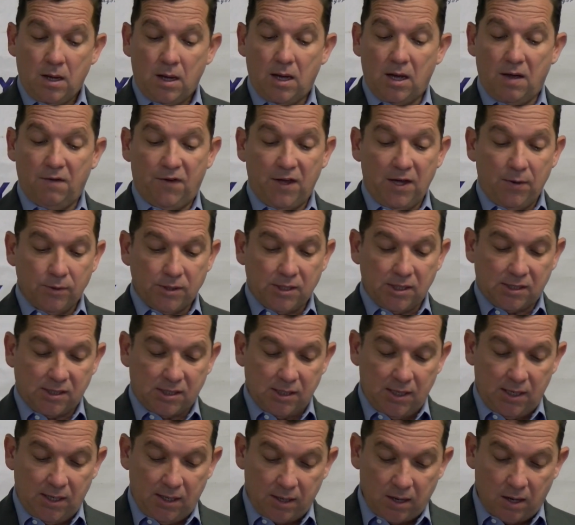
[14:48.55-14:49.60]
If he was the
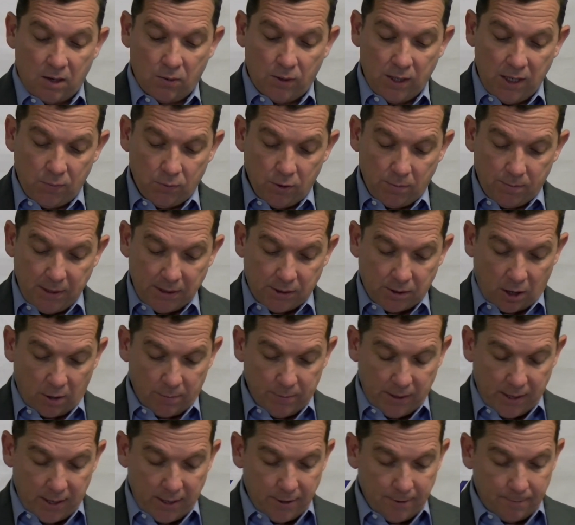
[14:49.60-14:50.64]
CEO, he would be
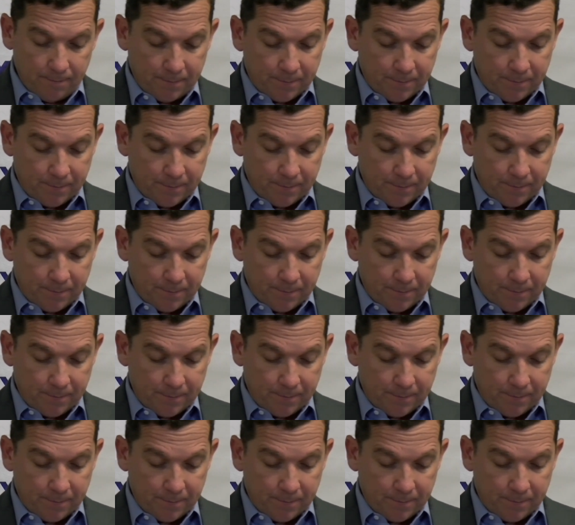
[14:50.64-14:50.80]
terminated.